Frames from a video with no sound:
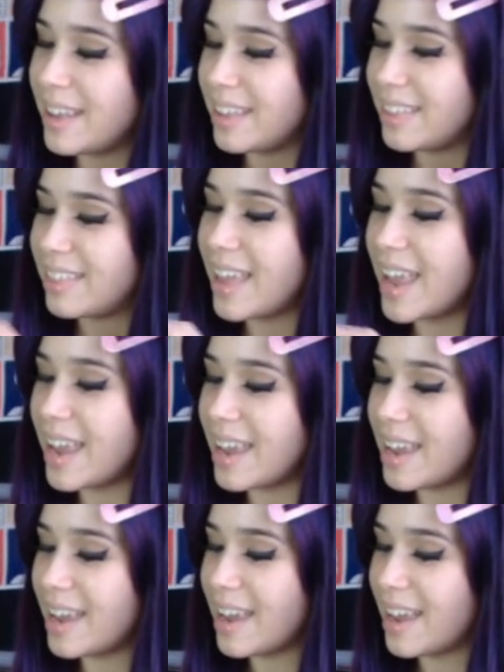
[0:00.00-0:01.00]

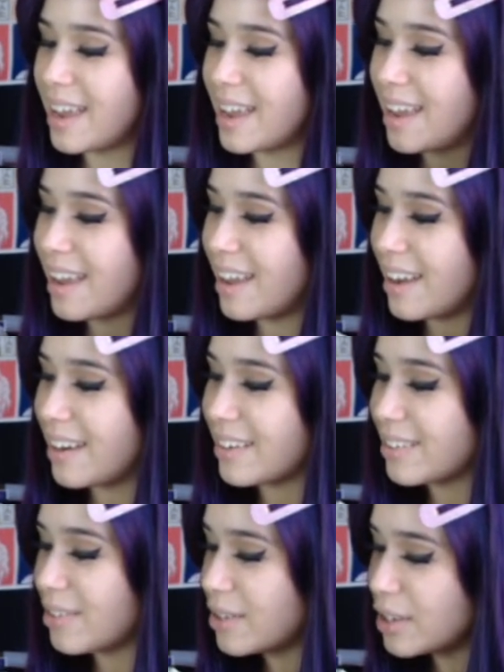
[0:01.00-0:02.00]
They are
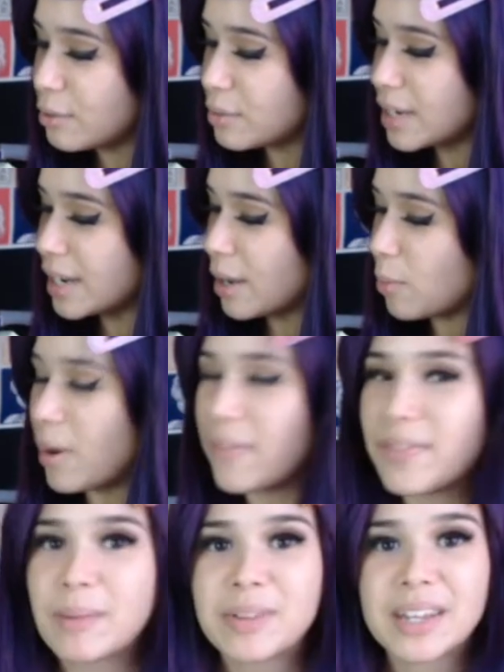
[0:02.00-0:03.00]
so cute, and I
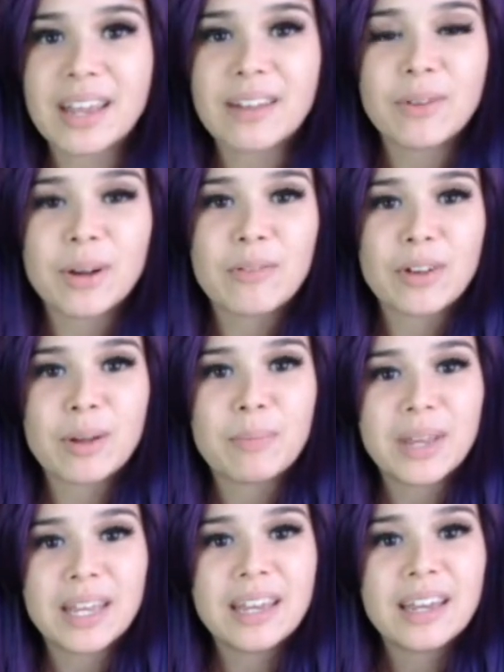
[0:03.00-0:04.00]
want them to get very, very
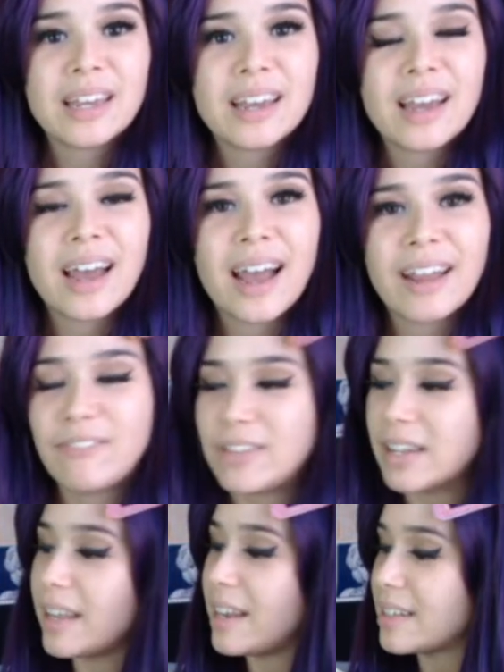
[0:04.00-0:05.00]
big. I
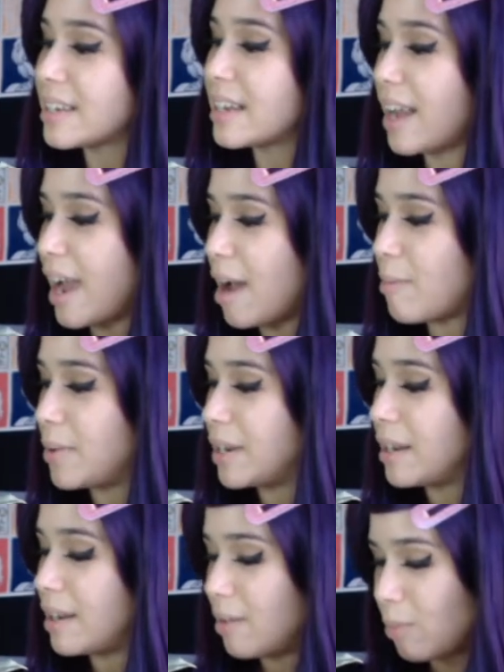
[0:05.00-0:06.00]
feel like it's gonna
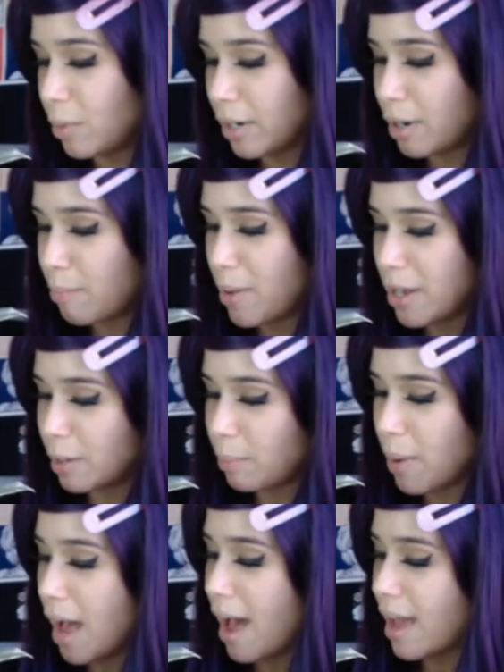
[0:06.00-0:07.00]
happen. We're in a better
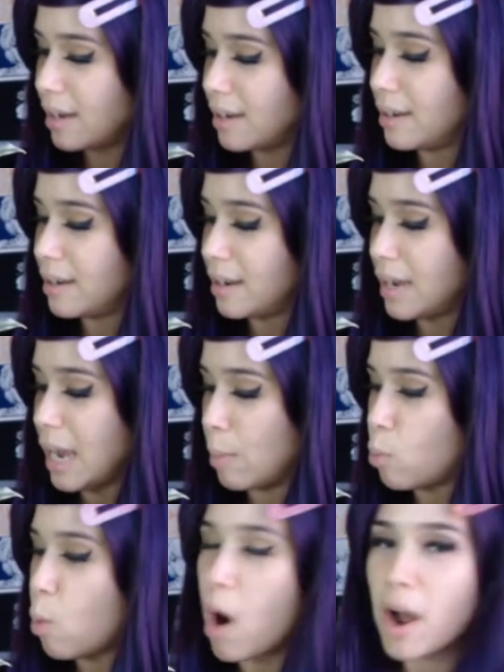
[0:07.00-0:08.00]
pot.
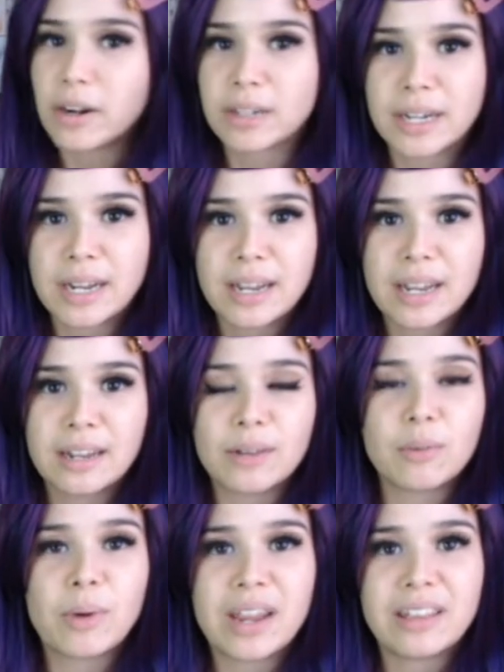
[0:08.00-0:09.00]
I'm watering in a
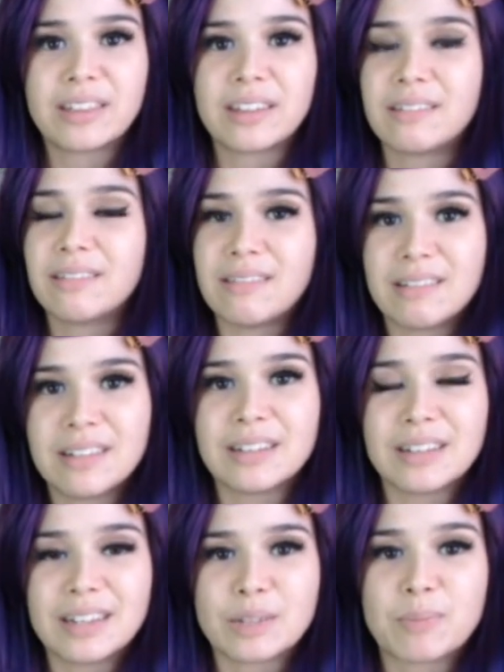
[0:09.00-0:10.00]
way that
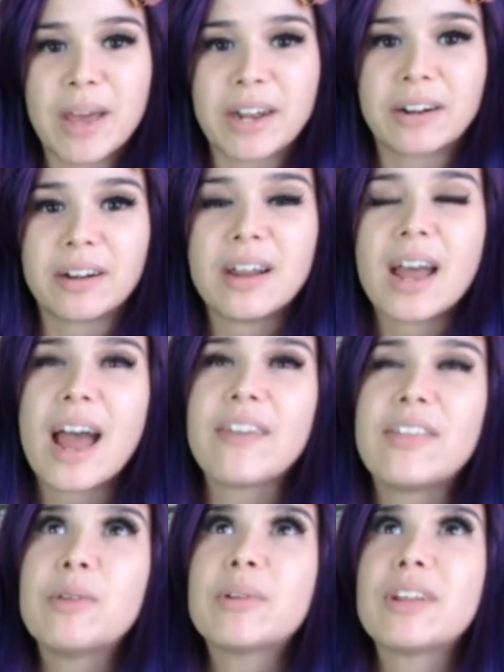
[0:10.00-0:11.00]
is better. I
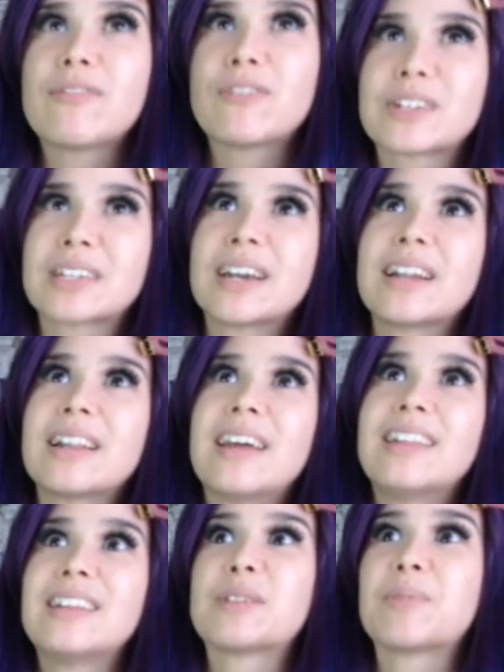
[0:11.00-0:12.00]
think when I first got a lot
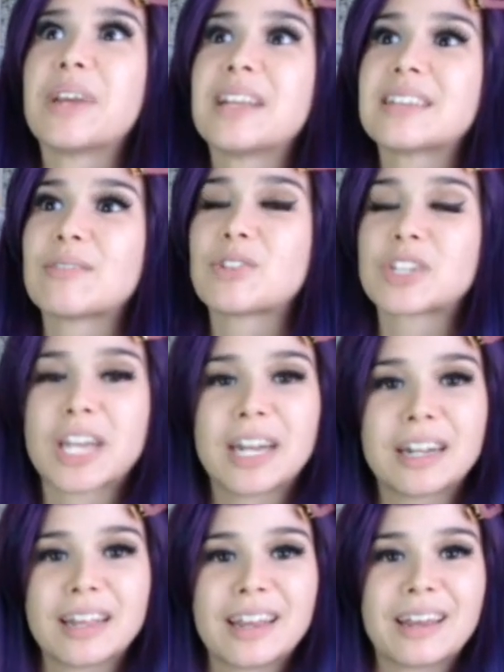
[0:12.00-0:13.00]
of these plants, I was just kind
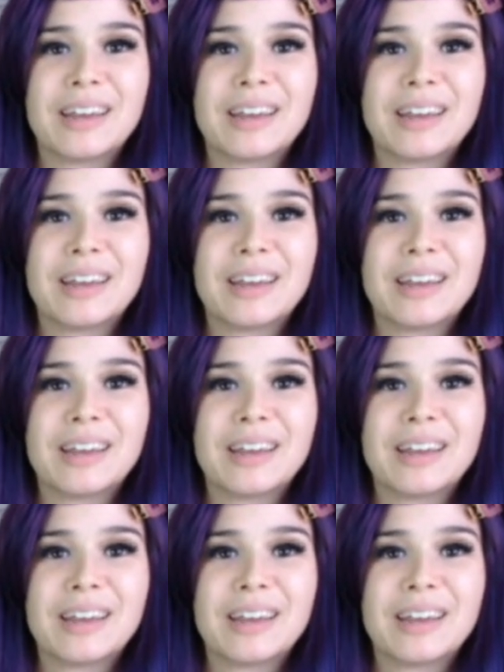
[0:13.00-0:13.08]
of like